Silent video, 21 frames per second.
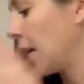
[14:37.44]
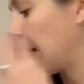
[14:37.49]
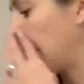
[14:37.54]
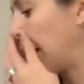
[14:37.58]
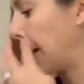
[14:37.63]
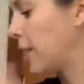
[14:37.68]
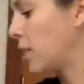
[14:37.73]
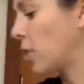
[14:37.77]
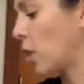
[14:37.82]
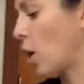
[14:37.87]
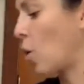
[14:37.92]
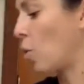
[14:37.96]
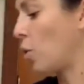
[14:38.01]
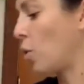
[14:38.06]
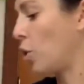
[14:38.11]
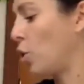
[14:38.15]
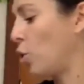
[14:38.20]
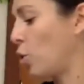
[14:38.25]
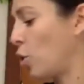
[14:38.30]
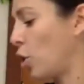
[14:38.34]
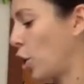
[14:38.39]
Okay, so
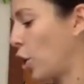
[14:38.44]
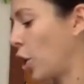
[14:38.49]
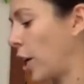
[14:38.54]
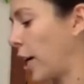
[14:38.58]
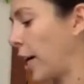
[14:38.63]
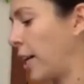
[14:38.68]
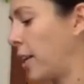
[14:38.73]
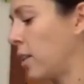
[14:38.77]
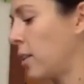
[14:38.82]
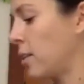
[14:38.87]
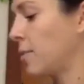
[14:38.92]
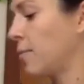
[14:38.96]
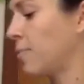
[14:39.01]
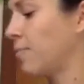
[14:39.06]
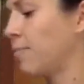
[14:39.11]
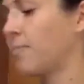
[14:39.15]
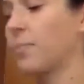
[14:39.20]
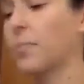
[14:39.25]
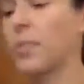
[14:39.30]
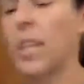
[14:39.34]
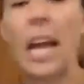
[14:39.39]

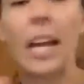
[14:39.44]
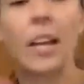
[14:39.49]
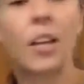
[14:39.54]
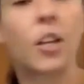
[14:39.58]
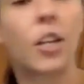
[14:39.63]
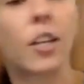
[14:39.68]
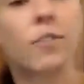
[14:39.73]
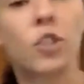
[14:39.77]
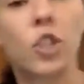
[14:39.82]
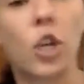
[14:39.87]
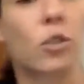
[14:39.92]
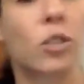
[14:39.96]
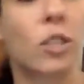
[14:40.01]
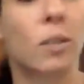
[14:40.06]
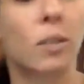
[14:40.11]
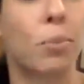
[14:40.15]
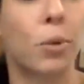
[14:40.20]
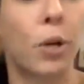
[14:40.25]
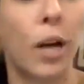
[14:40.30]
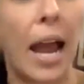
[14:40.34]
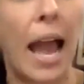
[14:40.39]
I could have
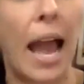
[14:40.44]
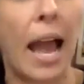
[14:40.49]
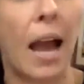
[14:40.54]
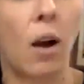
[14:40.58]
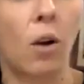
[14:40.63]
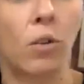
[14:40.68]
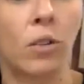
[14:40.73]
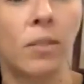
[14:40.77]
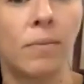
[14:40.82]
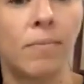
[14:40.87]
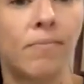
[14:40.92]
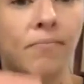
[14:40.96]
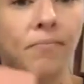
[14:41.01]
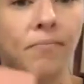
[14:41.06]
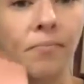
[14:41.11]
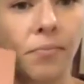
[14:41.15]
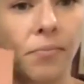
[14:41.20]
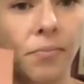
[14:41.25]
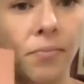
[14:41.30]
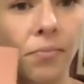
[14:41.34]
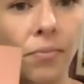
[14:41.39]
chosen brown
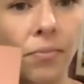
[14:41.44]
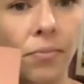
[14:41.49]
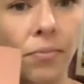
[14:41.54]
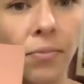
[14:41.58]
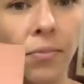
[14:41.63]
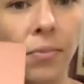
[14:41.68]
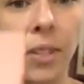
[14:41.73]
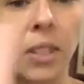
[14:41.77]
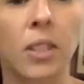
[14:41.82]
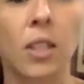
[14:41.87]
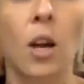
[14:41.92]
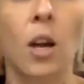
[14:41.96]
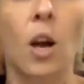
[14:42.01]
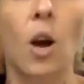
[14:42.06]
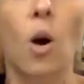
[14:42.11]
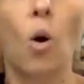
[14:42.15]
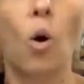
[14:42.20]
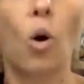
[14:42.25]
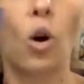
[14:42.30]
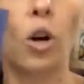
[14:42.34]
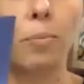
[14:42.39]

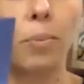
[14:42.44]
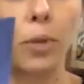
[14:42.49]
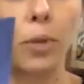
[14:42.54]
or